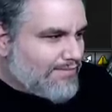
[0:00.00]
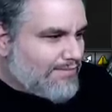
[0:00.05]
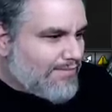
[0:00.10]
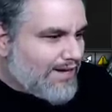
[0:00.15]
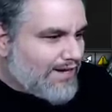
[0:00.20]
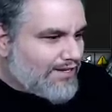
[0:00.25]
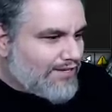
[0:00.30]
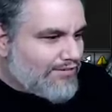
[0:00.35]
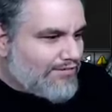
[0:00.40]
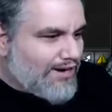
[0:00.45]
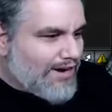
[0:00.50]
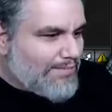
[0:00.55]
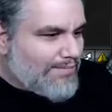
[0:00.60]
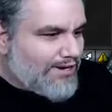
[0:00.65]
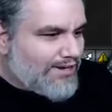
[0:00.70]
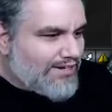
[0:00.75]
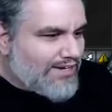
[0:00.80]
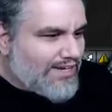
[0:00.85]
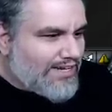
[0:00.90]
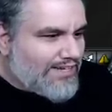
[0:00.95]
Michael, grab
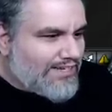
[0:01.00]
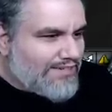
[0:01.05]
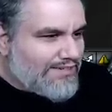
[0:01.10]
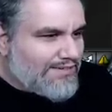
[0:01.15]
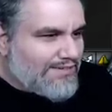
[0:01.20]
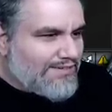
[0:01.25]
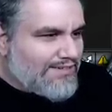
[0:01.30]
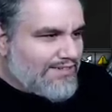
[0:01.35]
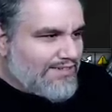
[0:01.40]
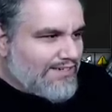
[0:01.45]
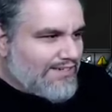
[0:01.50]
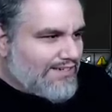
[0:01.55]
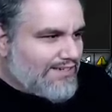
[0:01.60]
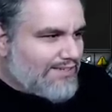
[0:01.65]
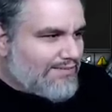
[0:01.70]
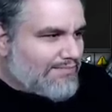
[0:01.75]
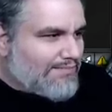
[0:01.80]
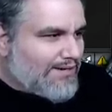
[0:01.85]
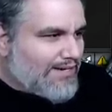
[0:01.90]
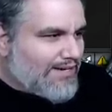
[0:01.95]
your gun.
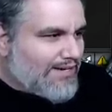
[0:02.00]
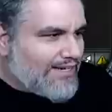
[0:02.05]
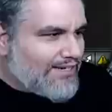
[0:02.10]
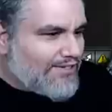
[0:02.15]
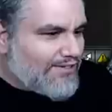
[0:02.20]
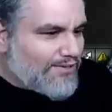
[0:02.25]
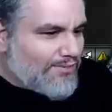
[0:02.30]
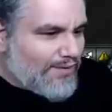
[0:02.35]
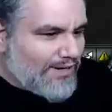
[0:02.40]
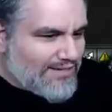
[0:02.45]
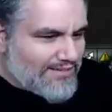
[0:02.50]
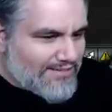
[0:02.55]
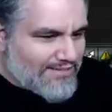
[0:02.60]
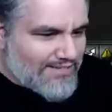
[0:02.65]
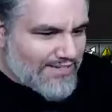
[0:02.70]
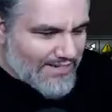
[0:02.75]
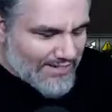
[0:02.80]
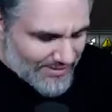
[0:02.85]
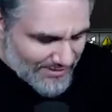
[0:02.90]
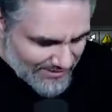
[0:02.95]
Michael weighs a
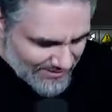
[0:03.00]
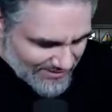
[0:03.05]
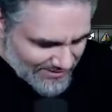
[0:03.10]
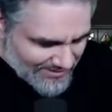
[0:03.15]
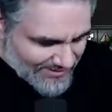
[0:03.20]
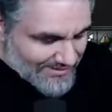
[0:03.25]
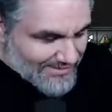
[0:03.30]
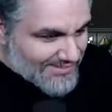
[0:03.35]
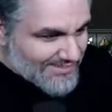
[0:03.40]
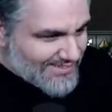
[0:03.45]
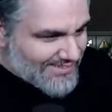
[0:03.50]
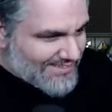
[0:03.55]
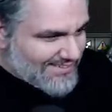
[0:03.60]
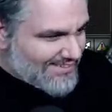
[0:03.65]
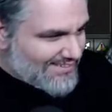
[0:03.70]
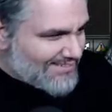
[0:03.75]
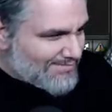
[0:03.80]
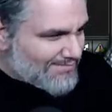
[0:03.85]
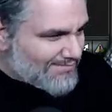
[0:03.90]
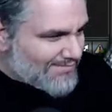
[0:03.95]
ton.
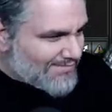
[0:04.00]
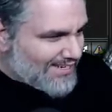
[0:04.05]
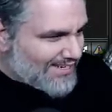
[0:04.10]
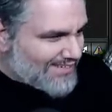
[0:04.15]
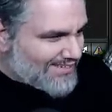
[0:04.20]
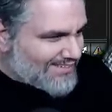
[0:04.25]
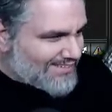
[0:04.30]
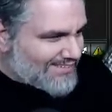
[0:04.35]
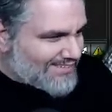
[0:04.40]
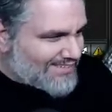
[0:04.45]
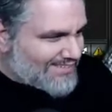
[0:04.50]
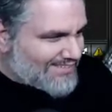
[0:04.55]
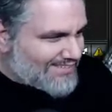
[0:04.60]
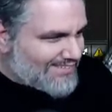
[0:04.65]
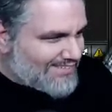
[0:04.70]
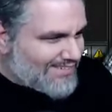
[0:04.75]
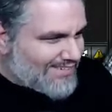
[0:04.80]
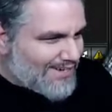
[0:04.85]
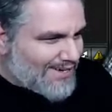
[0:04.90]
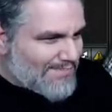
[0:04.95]
Michael's
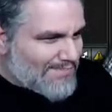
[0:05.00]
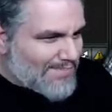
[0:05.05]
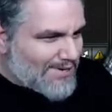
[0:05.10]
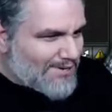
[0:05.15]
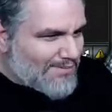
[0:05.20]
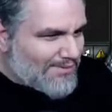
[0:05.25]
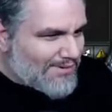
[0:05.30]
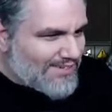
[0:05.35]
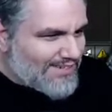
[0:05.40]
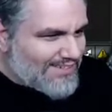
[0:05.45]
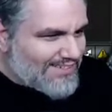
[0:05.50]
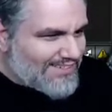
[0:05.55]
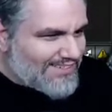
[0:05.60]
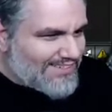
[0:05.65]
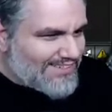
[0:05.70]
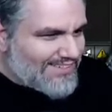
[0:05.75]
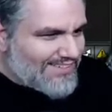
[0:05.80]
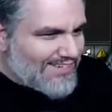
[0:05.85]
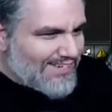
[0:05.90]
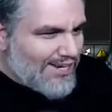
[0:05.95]
number
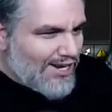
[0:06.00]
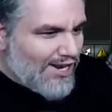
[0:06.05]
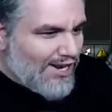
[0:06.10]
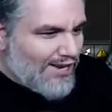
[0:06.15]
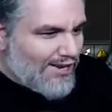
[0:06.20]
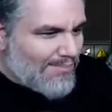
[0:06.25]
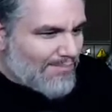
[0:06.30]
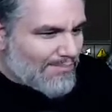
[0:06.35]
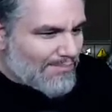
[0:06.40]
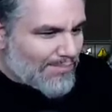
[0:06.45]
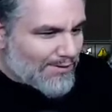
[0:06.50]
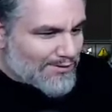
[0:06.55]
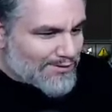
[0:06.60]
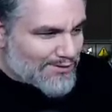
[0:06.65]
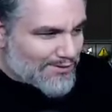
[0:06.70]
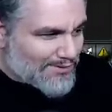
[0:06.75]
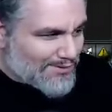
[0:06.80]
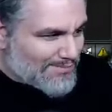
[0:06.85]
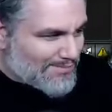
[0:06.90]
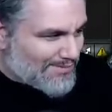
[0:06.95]
Uh-oh. one.
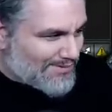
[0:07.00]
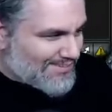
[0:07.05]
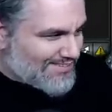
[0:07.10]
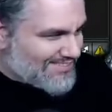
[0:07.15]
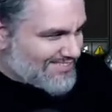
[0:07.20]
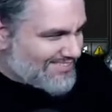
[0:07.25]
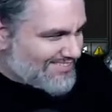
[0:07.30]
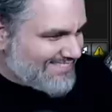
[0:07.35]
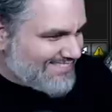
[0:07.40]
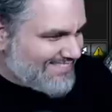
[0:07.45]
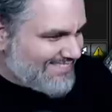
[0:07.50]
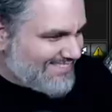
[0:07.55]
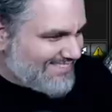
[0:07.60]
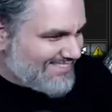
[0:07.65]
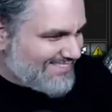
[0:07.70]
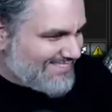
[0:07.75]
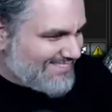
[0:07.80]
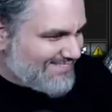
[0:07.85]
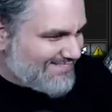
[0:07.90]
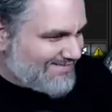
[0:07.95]
Berzorpals. Uh
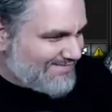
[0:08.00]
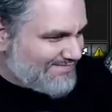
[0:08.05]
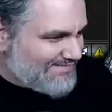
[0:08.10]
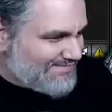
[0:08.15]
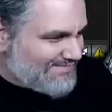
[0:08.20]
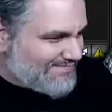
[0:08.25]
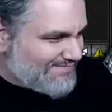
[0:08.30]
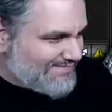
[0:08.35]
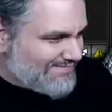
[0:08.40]
oh.